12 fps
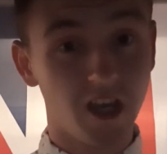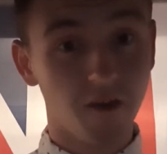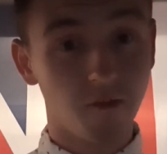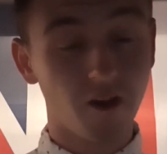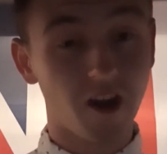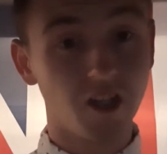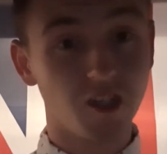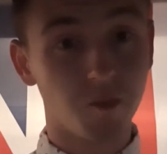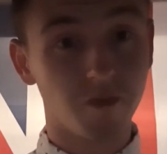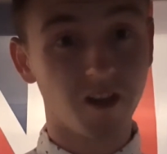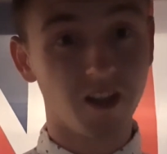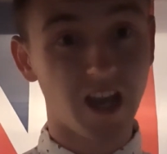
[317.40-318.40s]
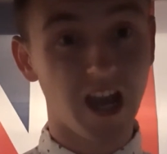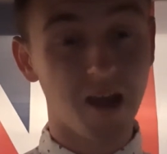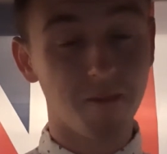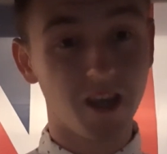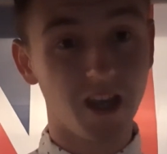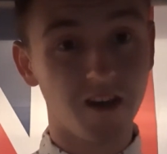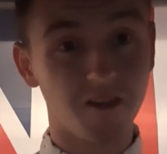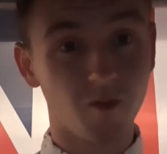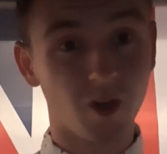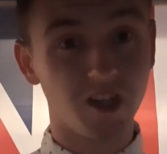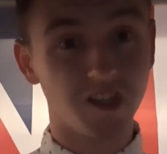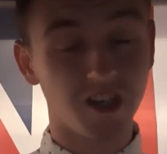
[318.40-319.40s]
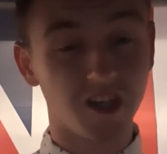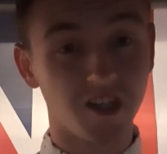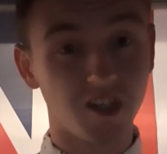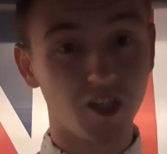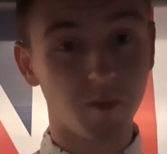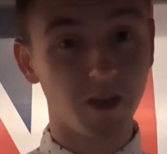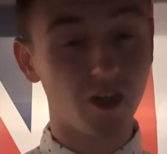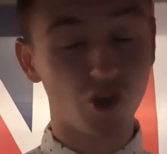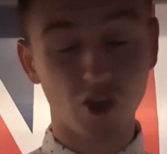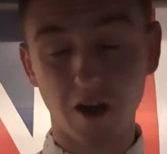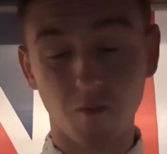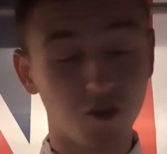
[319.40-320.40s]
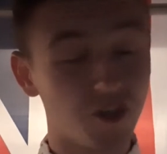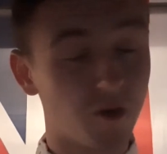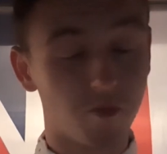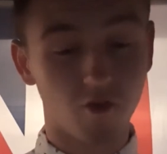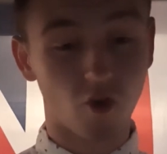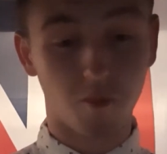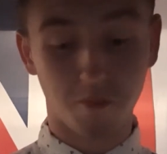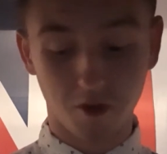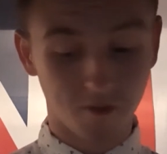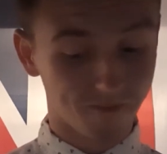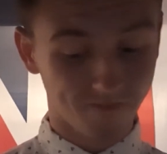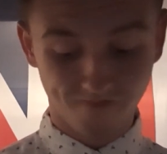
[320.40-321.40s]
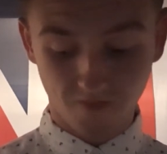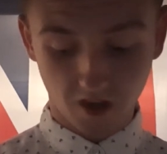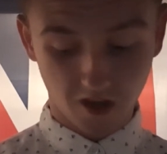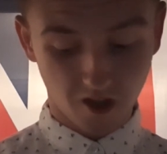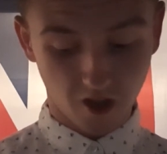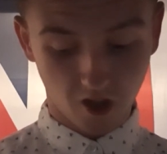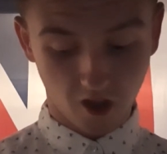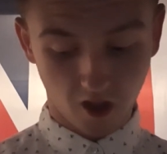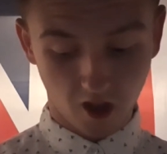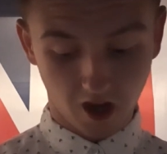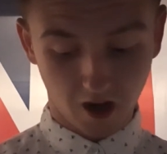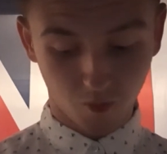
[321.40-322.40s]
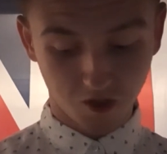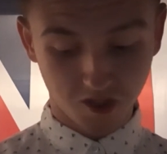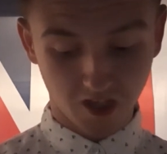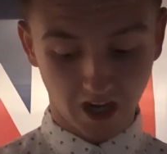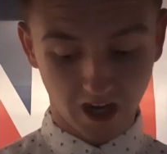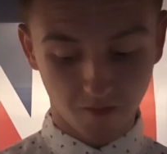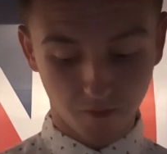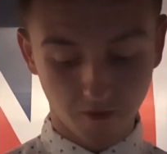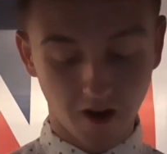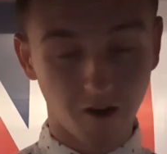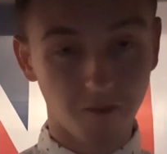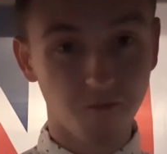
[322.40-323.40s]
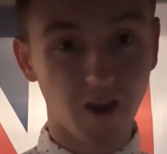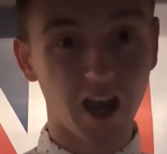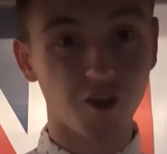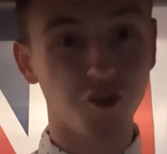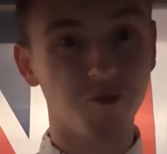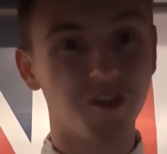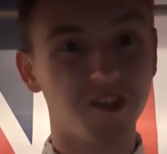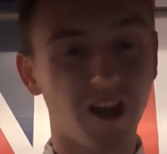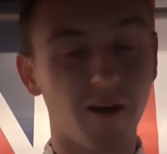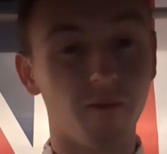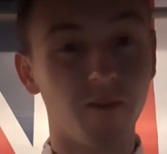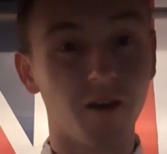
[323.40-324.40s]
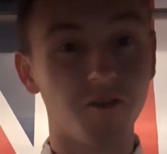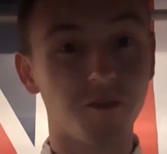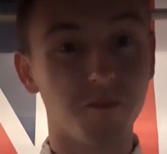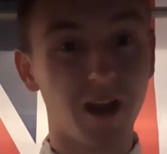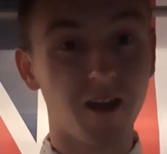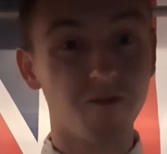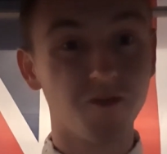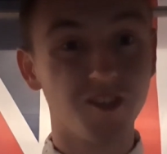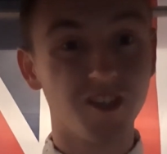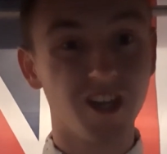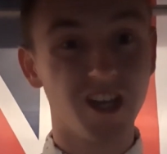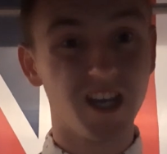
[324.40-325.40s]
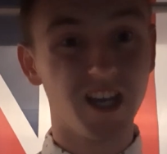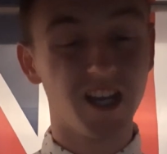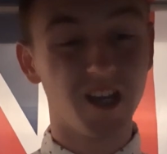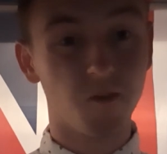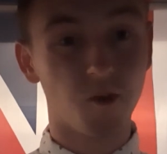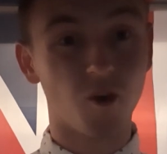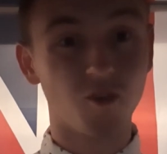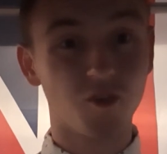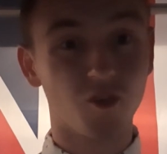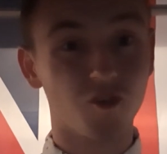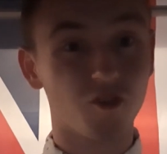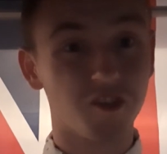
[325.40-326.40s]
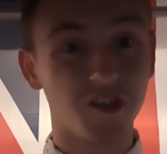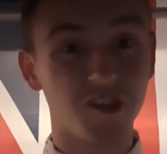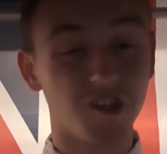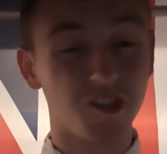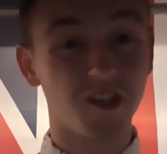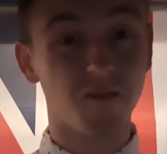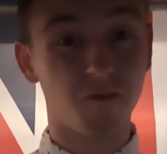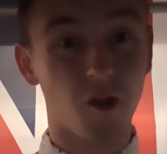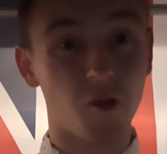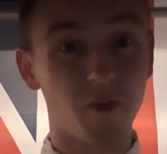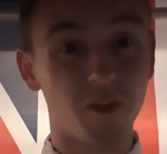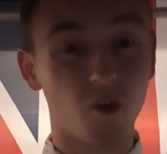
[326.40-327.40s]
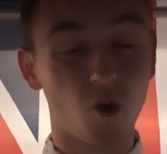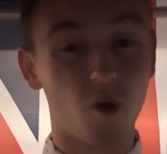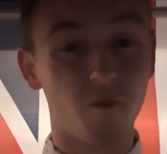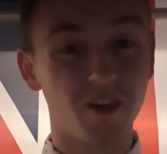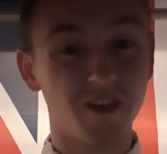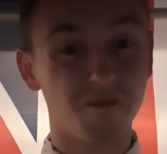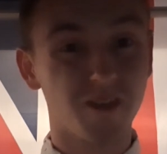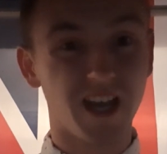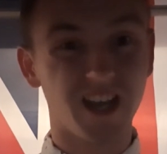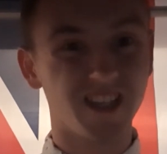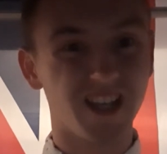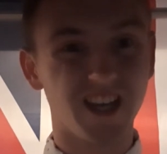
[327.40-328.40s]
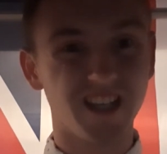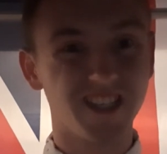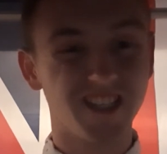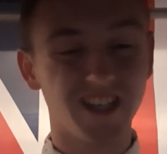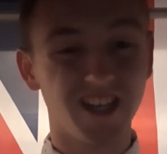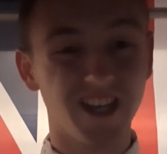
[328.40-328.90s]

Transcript: Threatening to bring the army in, like he said in his speech, that was inappropriate. I would say, and threatening fines up to £10,000 for not social distancing following the COVID guidelines.